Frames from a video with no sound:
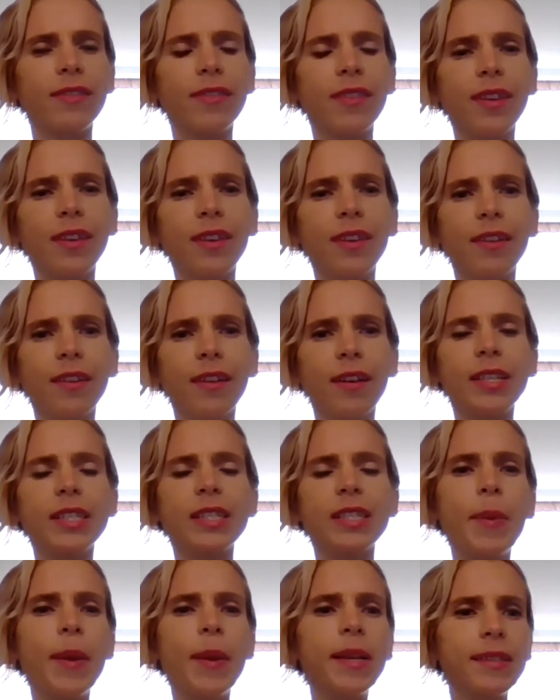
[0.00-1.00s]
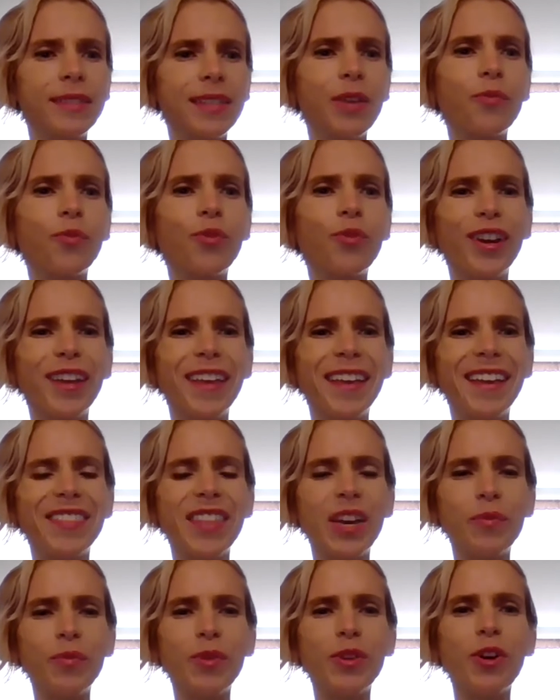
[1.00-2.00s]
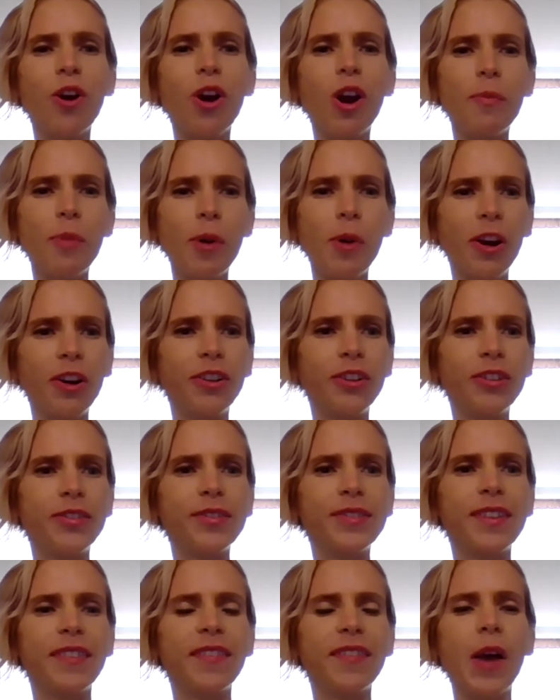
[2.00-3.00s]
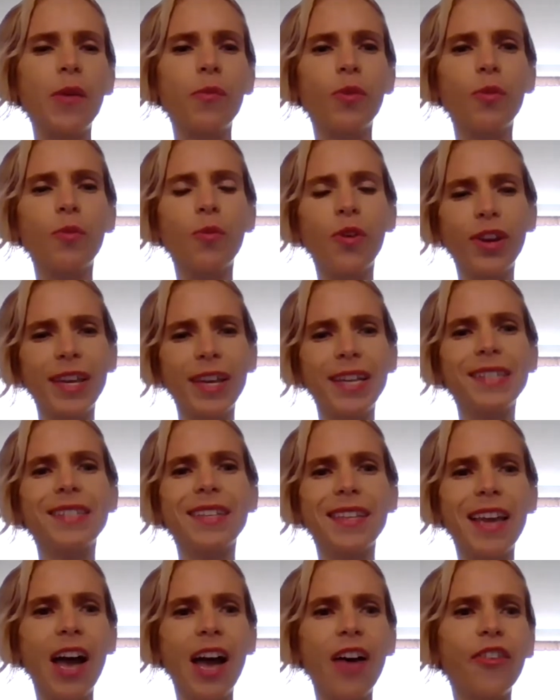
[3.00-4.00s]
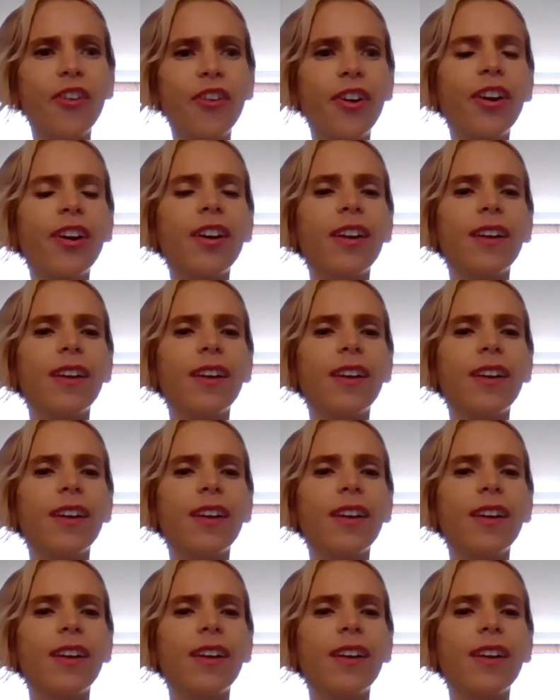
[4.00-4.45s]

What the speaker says: the space that we're in, that we are partners and that we're working together,